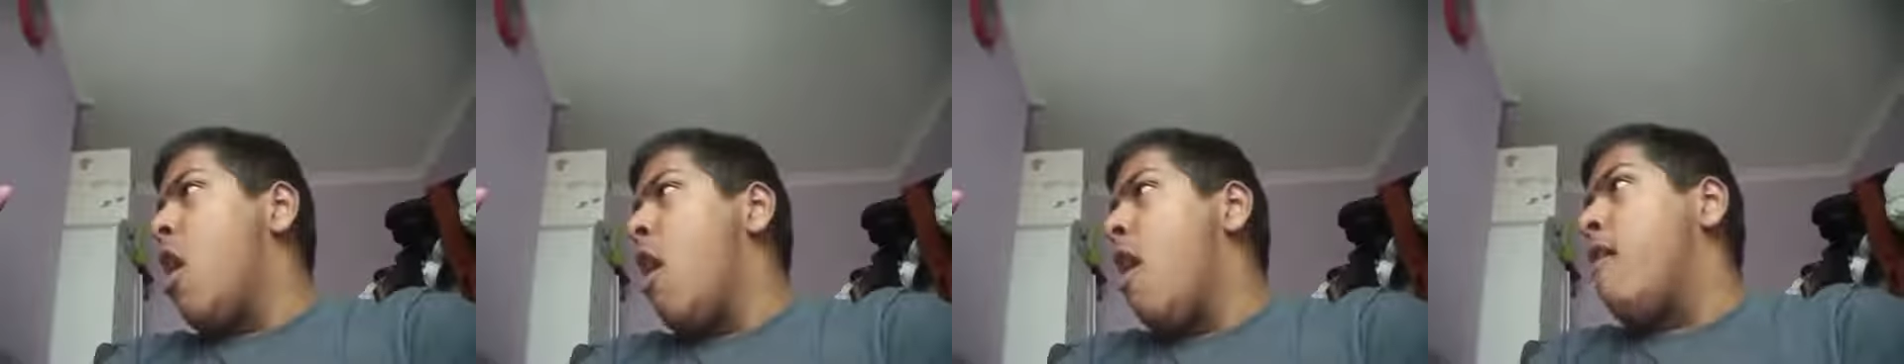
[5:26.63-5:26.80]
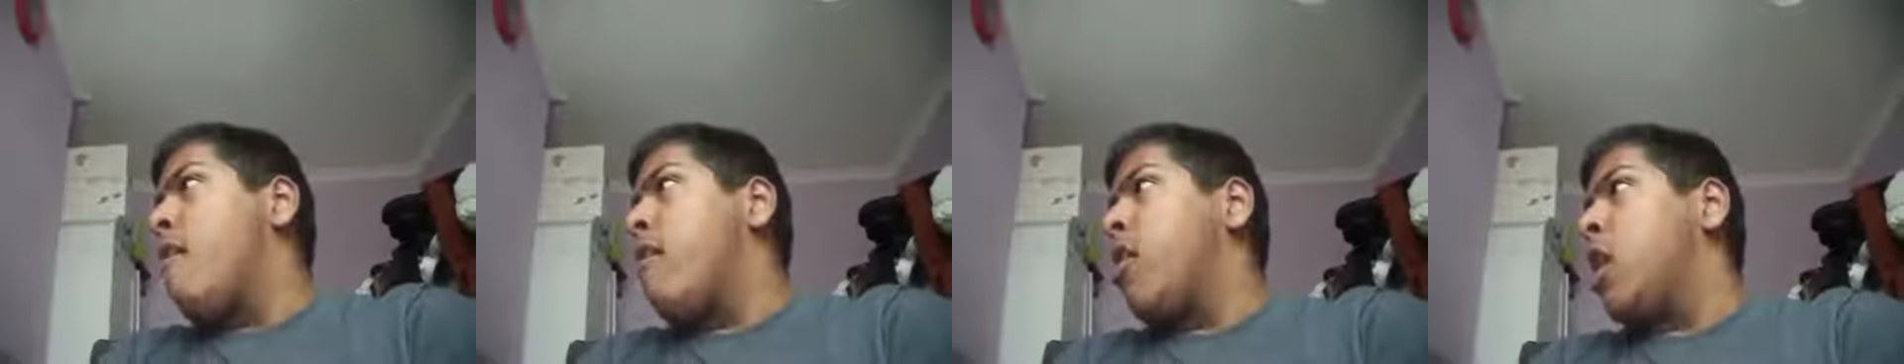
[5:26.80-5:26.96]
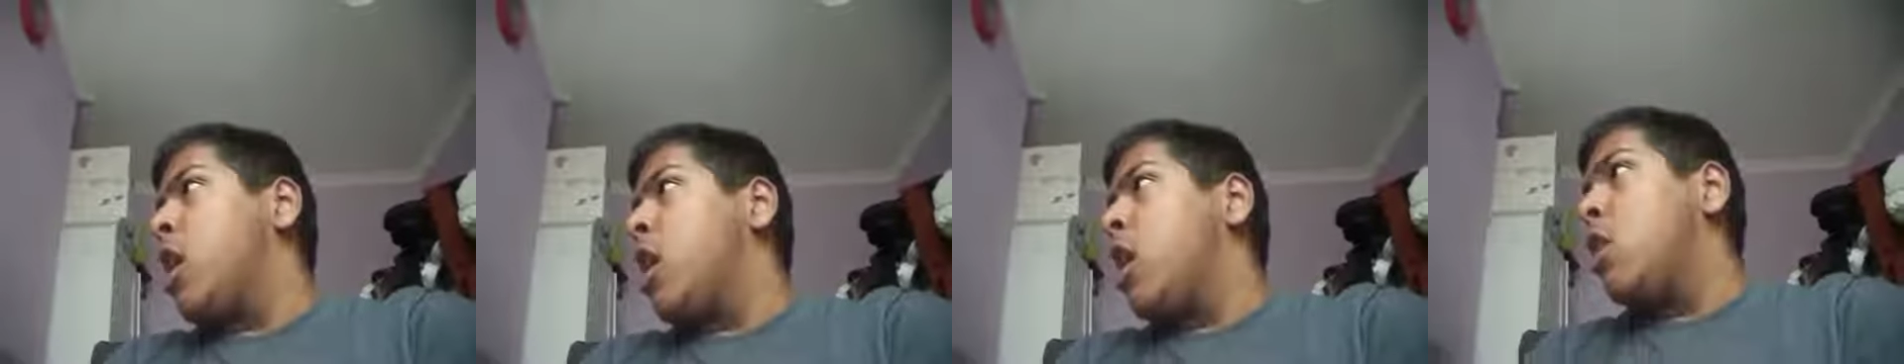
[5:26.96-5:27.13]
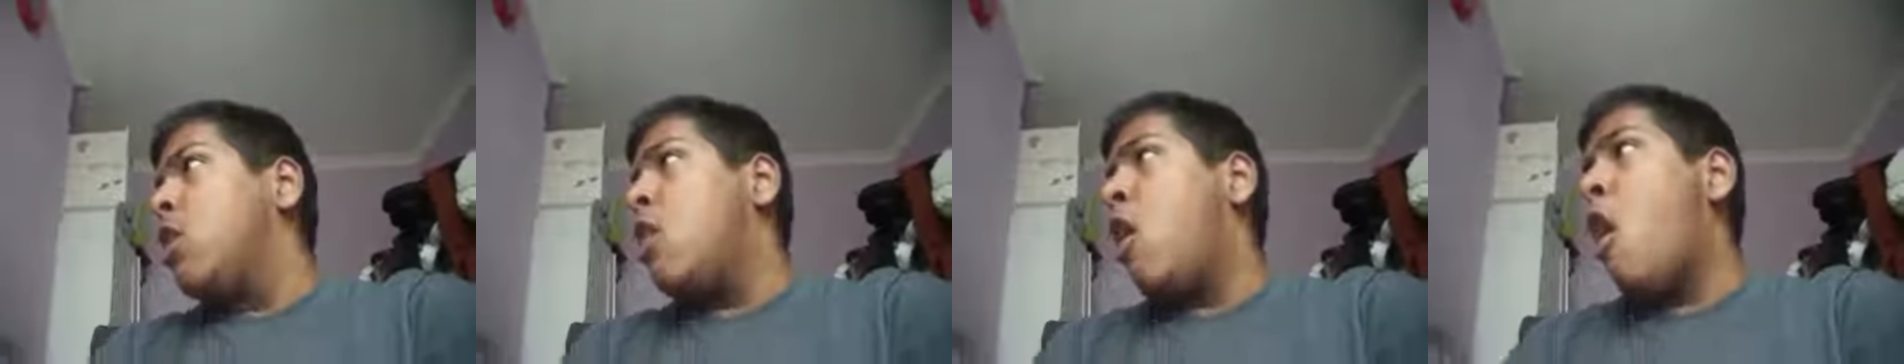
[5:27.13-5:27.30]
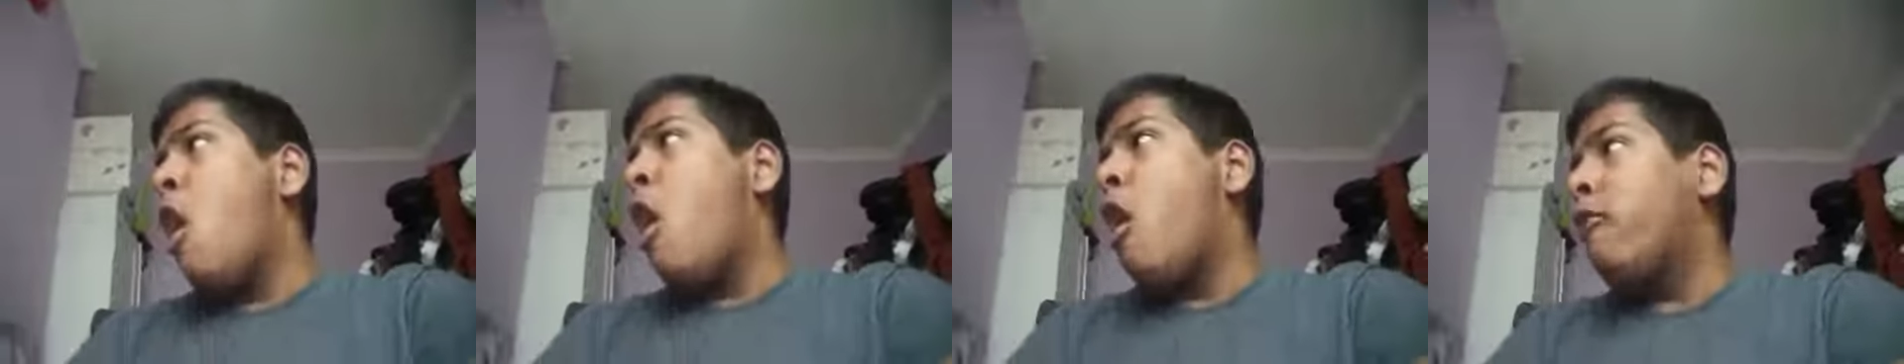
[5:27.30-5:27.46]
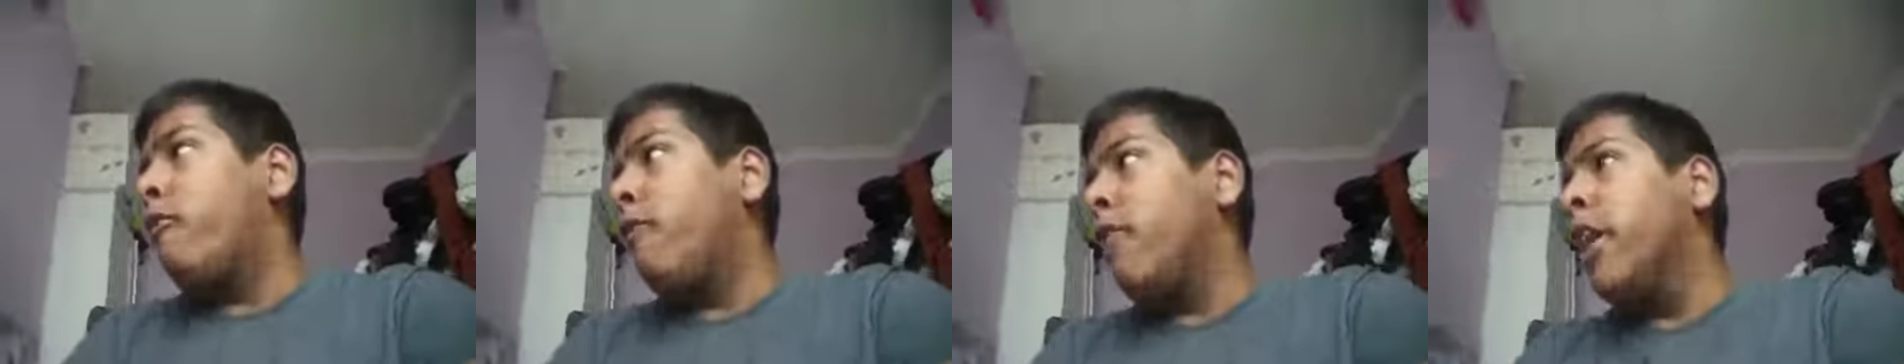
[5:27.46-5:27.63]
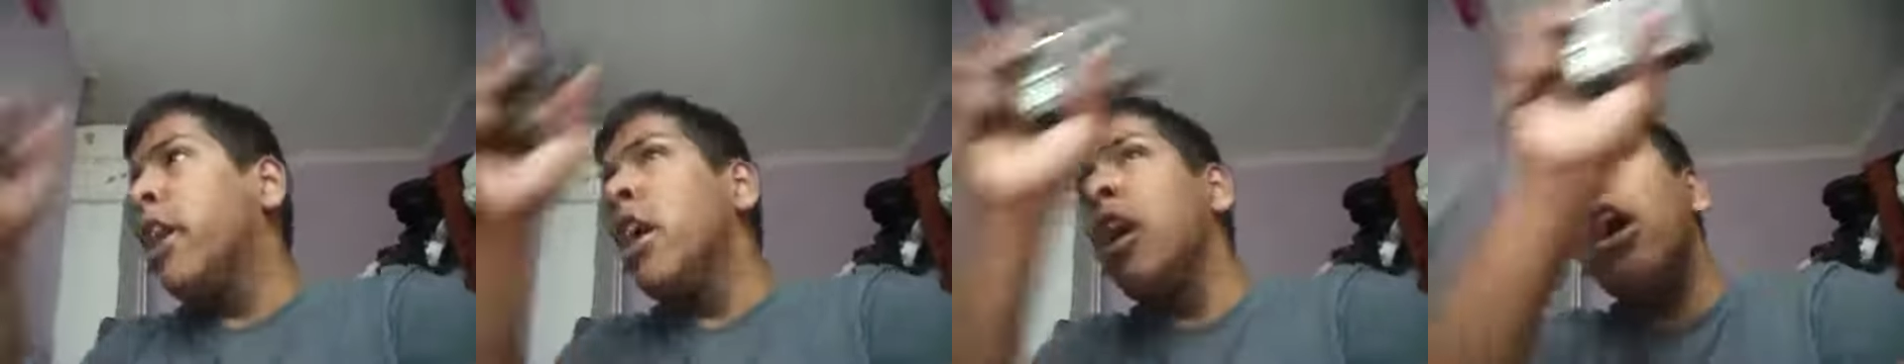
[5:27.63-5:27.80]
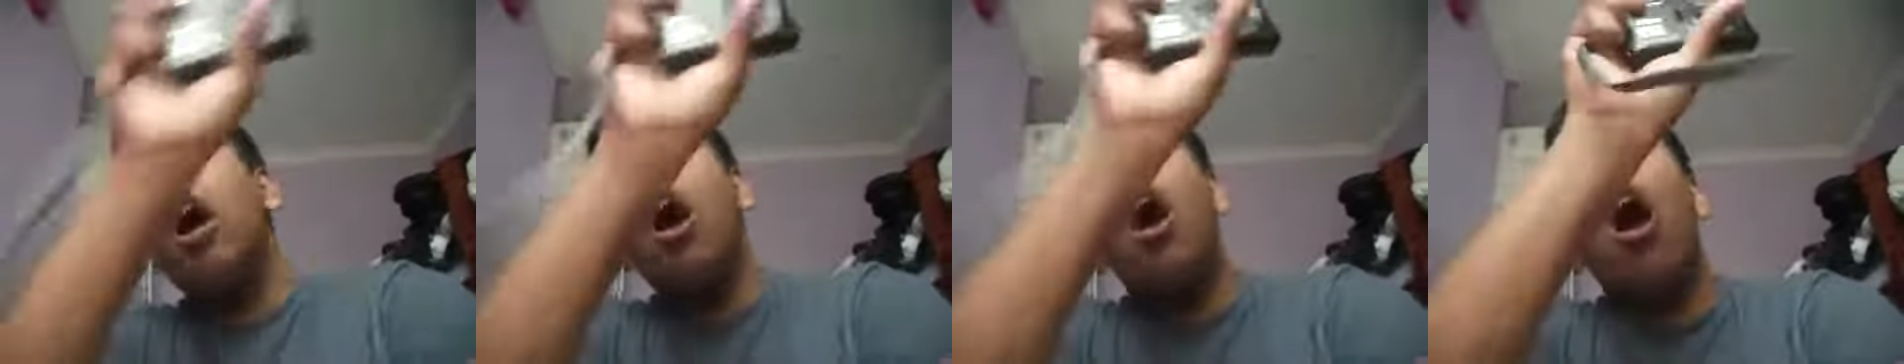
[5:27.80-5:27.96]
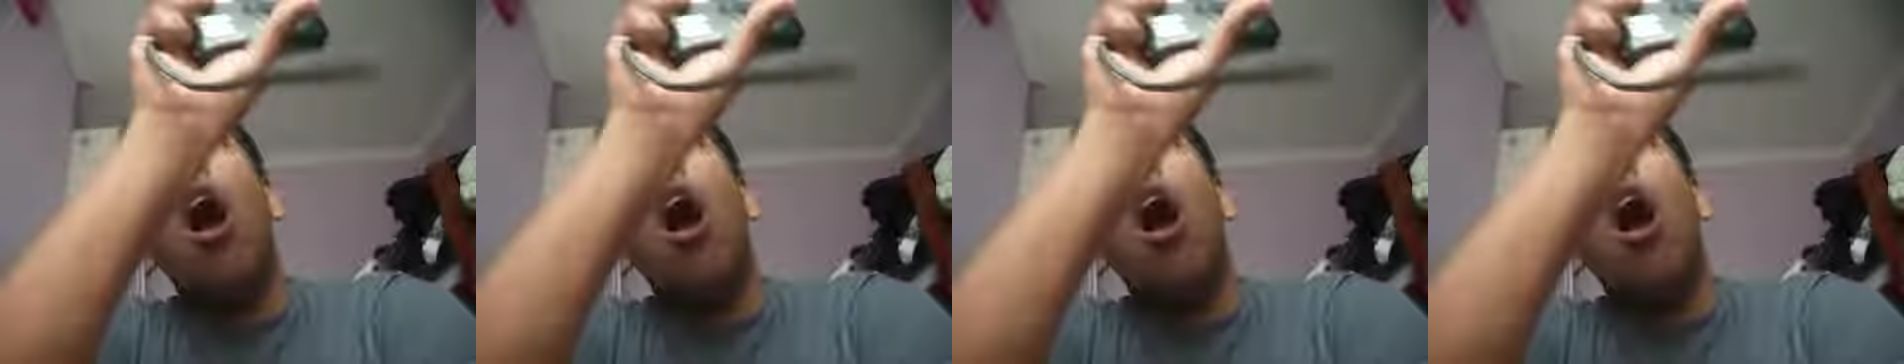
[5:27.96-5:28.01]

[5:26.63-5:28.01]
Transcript: Hurricane Harvey.